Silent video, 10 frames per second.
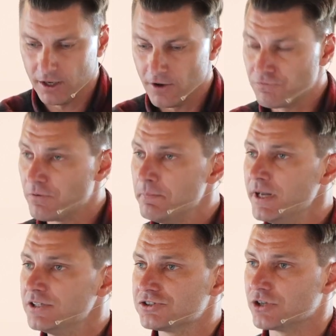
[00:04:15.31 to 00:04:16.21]
for
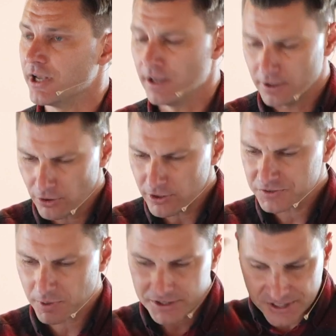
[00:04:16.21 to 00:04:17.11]
ministry. Notice
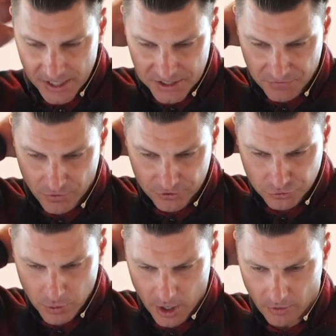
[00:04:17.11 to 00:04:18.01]
what it says in verse
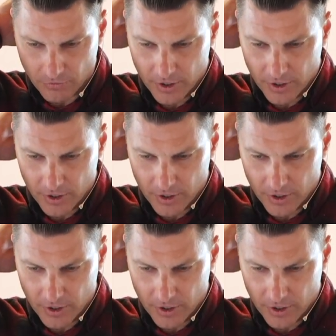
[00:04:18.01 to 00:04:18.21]
12.